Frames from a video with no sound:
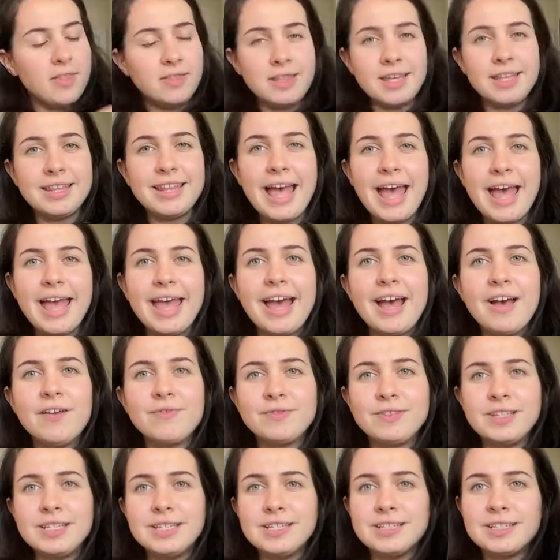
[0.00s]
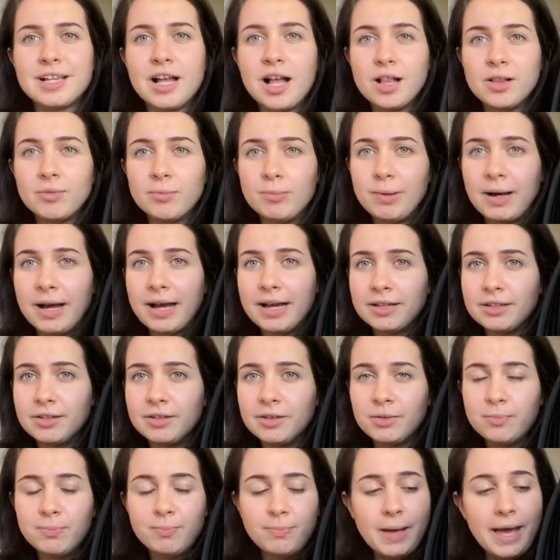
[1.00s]
Then I have this
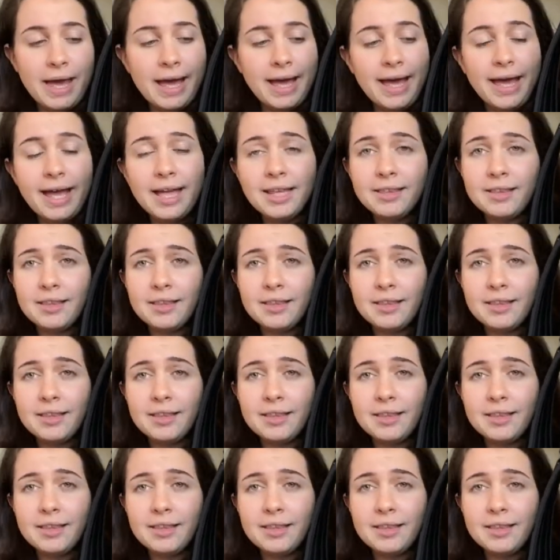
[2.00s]
albino bat,